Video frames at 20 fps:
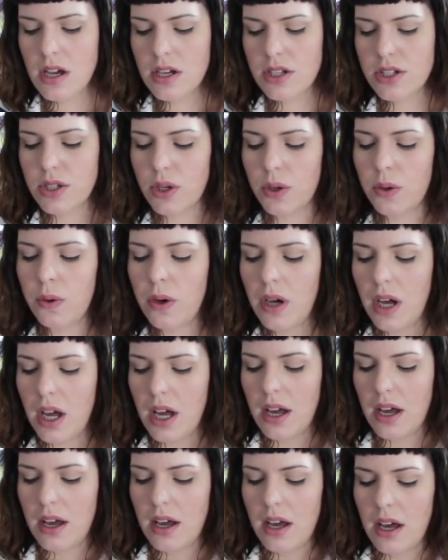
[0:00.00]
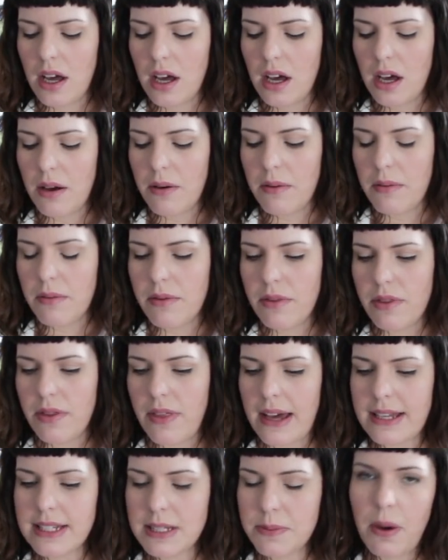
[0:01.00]
So
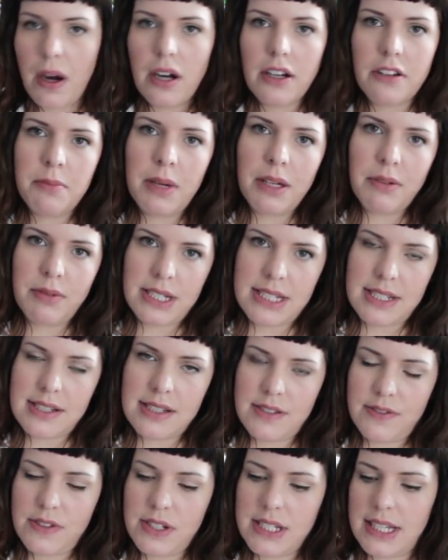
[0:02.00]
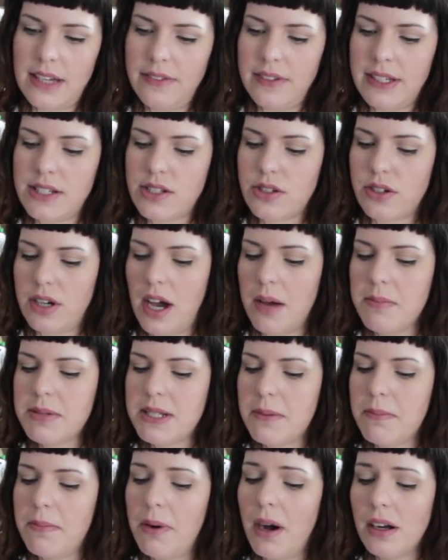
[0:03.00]
that's part of my reasons for saving
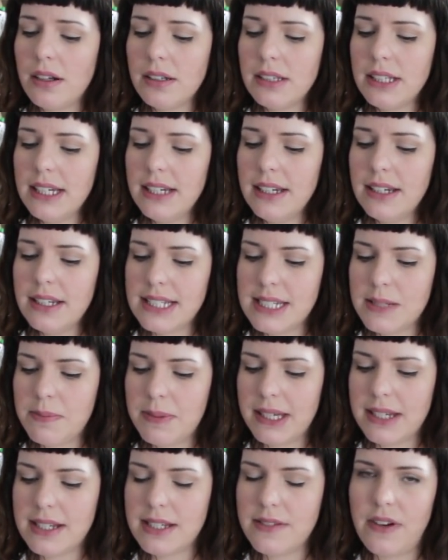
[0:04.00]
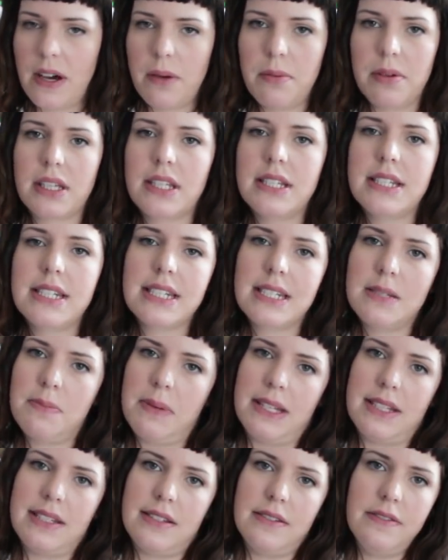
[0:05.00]
scraps. Partly it's because fabric is
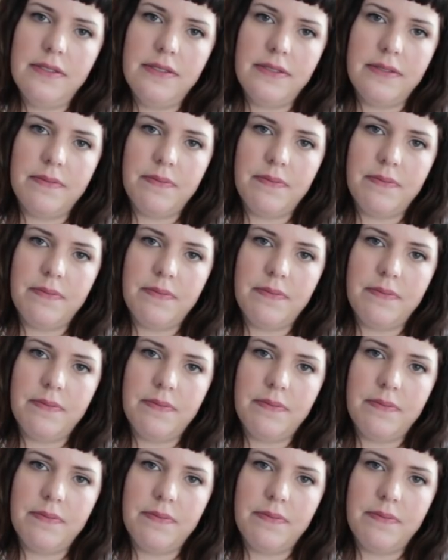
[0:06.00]
expensive.